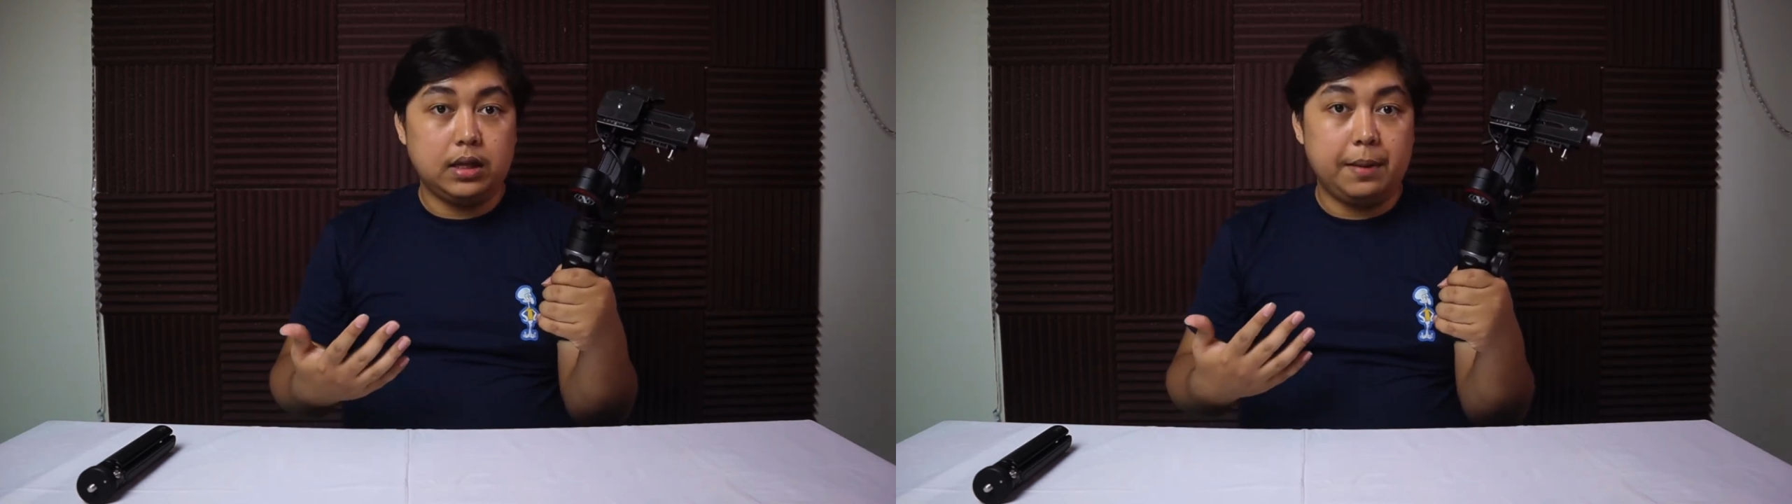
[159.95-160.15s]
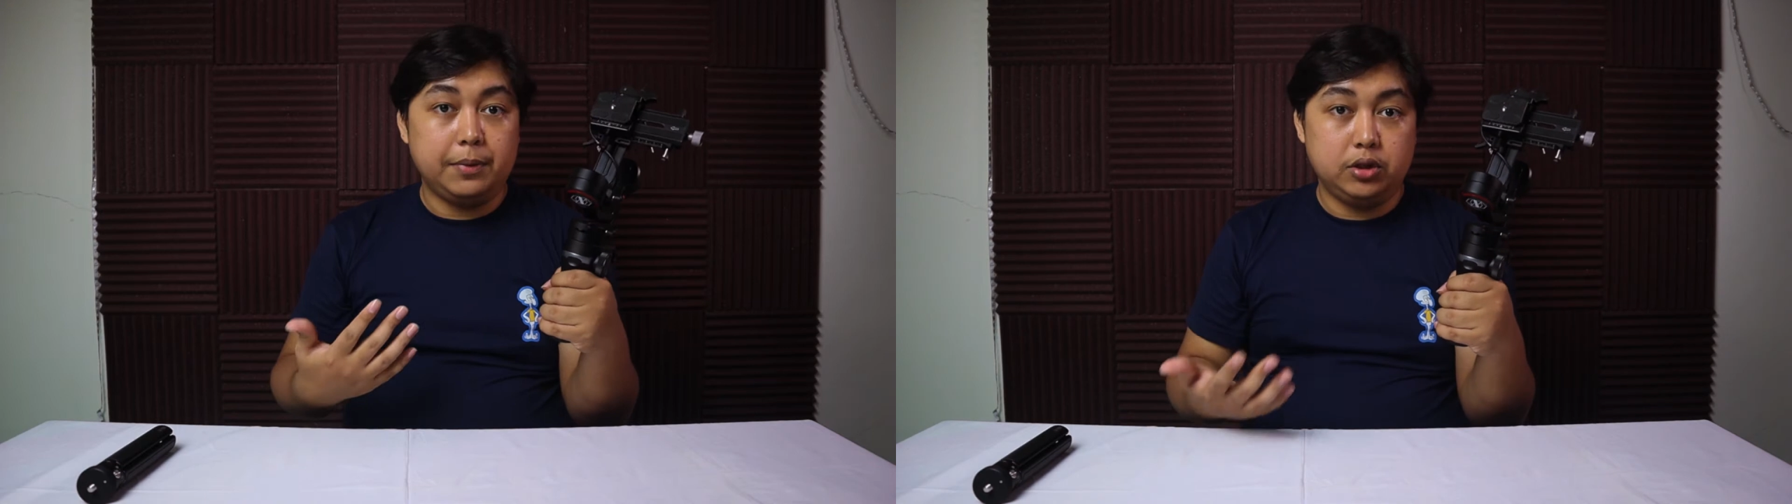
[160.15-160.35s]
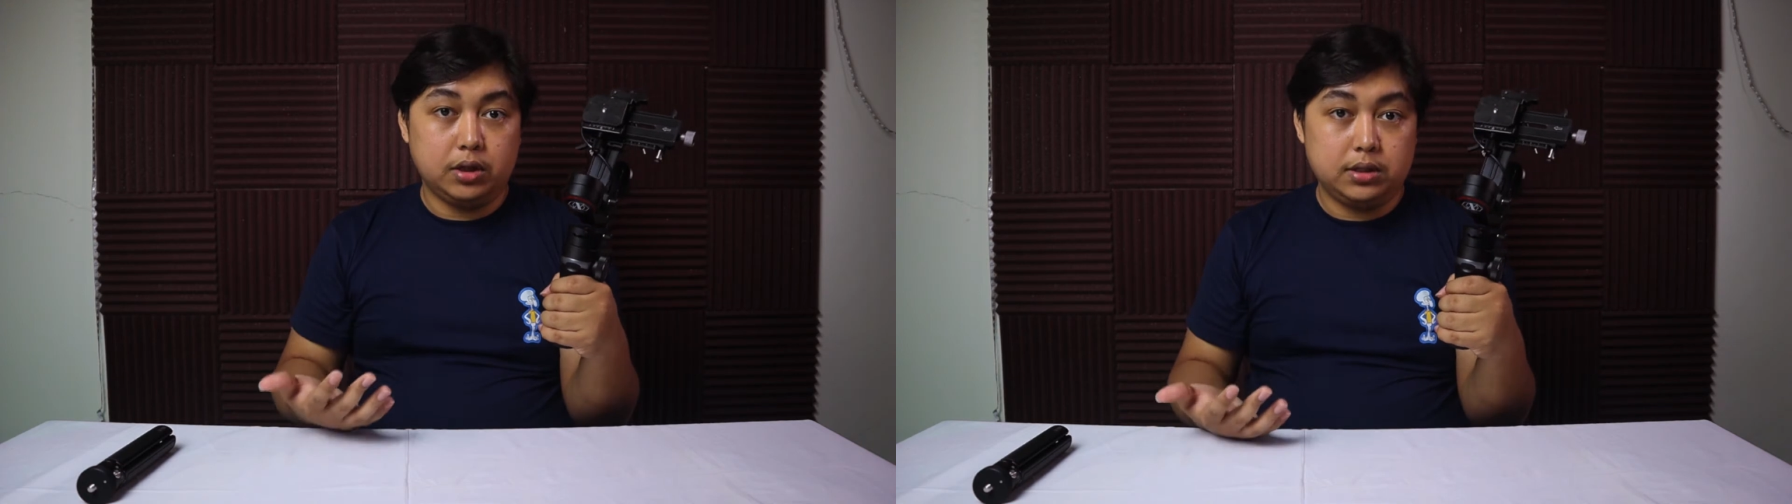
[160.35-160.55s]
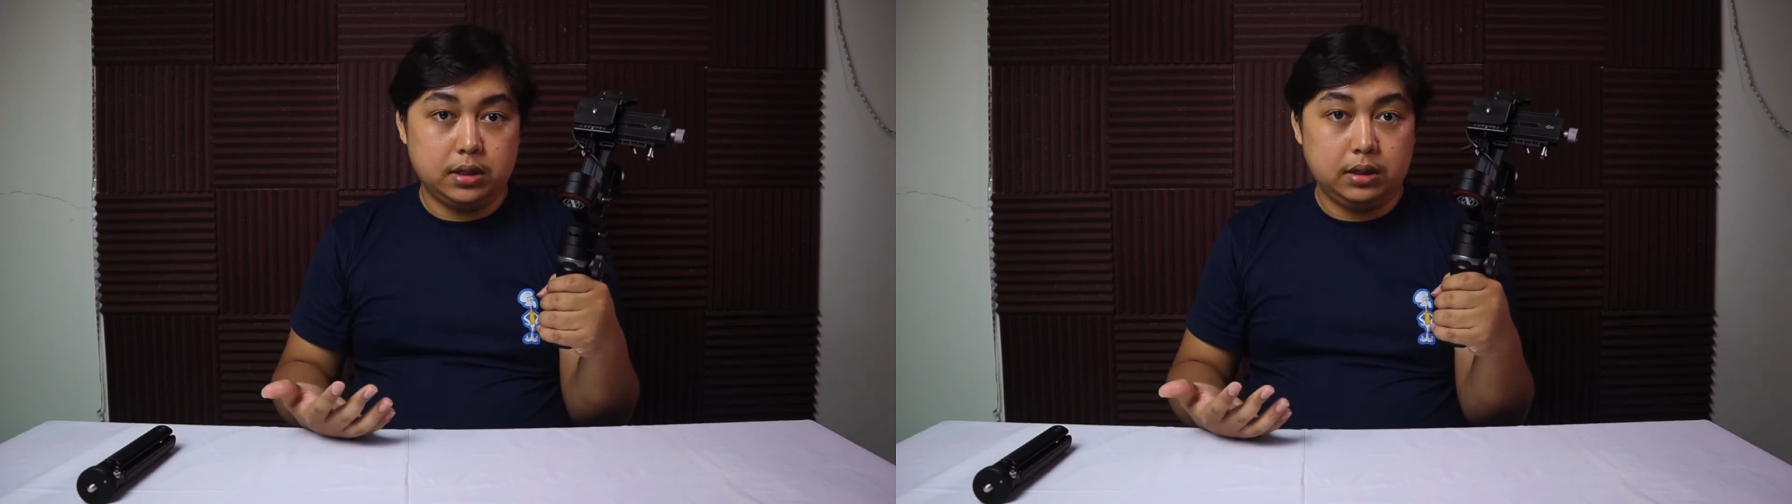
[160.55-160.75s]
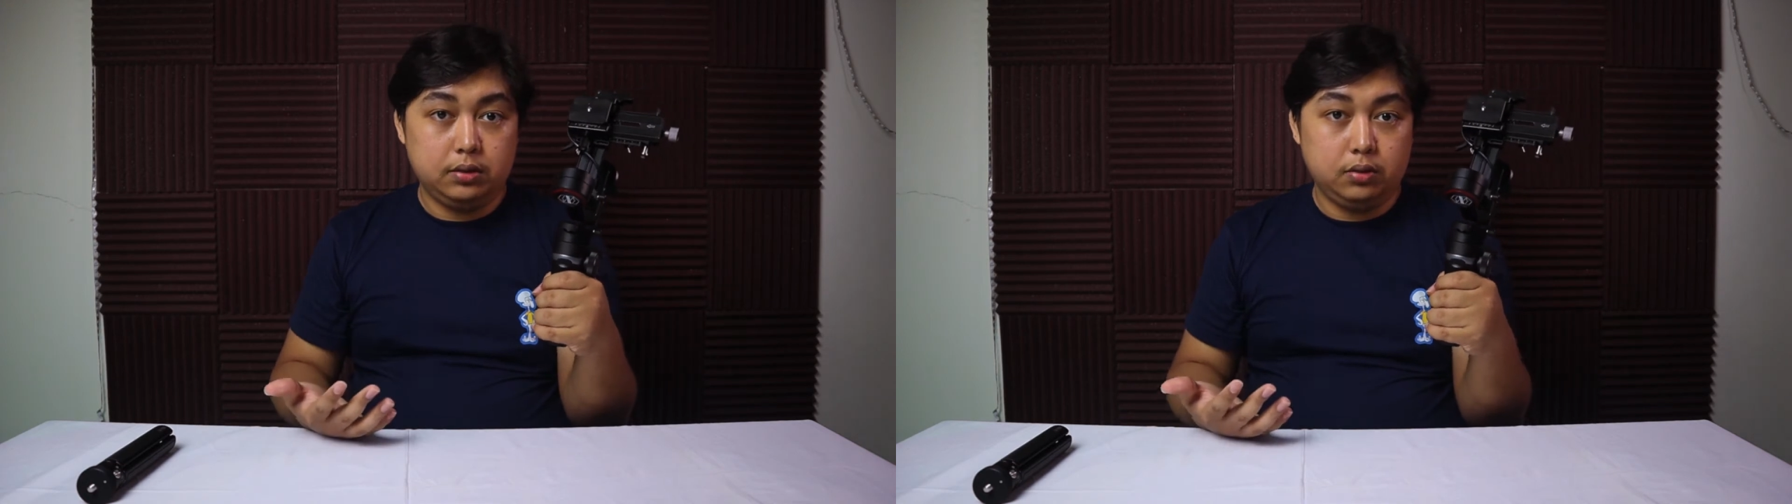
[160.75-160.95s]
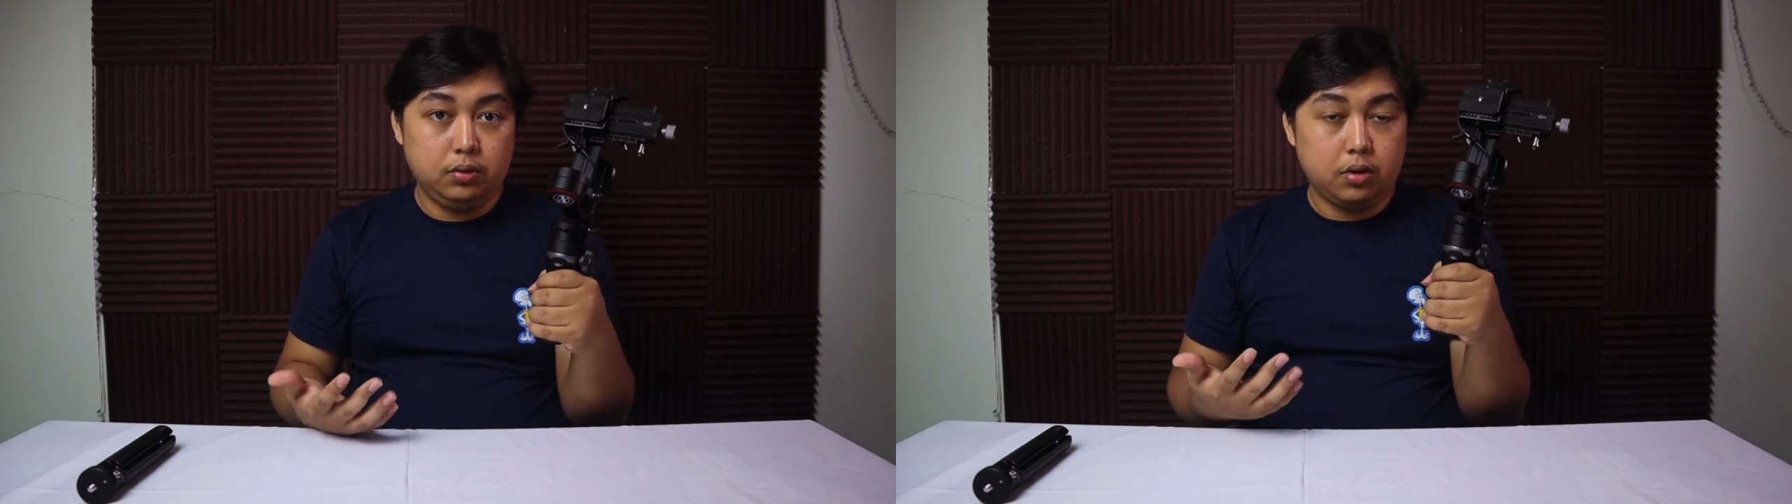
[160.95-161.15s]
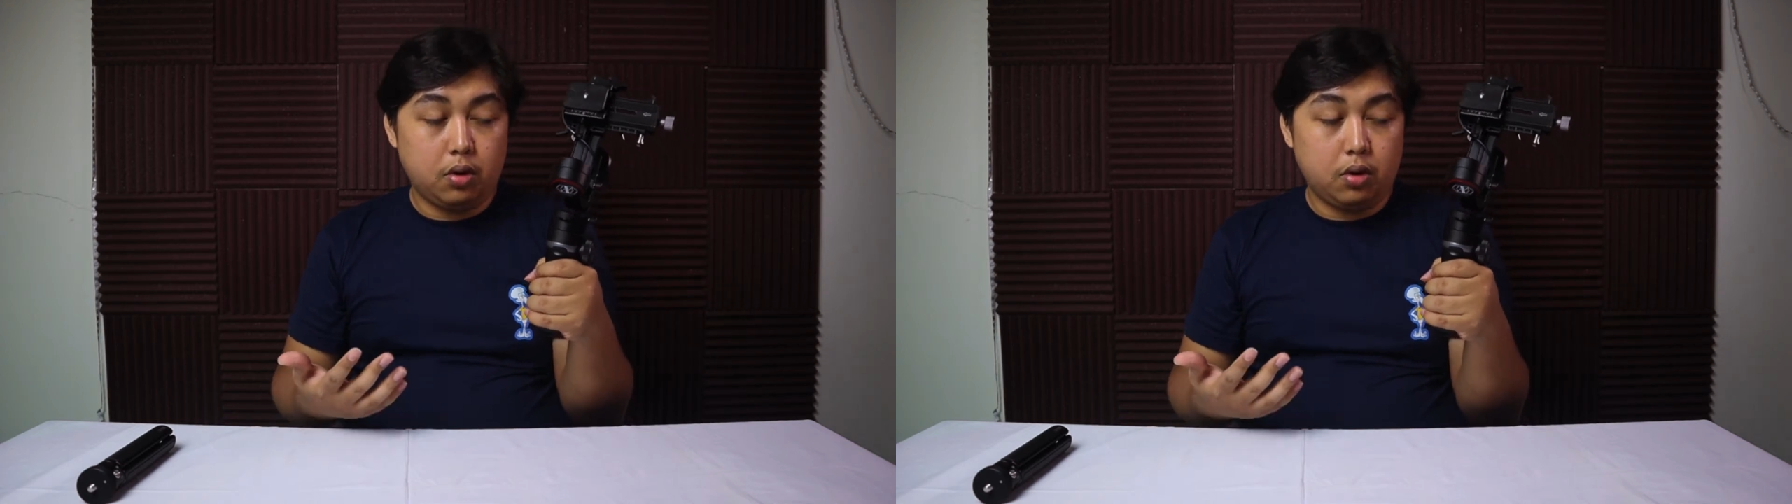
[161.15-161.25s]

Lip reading: I'm adjusting to the